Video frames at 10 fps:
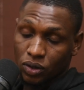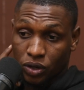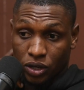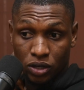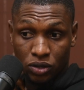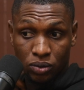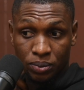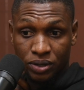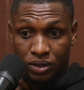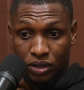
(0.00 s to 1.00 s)
Okay, yeah, so
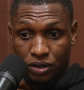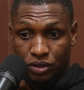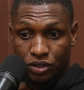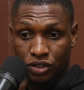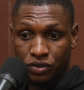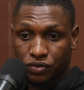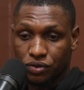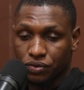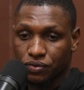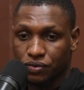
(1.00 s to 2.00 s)
basically, if
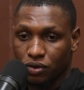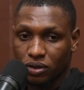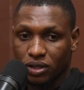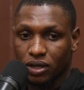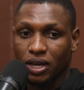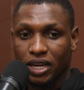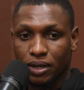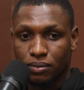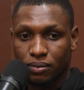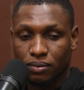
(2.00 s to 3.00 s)
you've got the
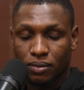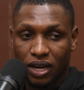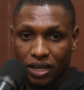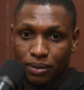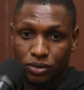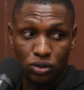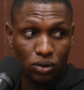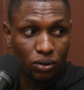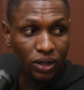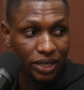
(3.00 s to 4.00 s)

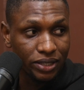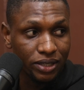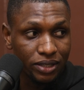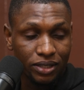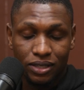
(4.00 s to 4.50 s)
IMTO license,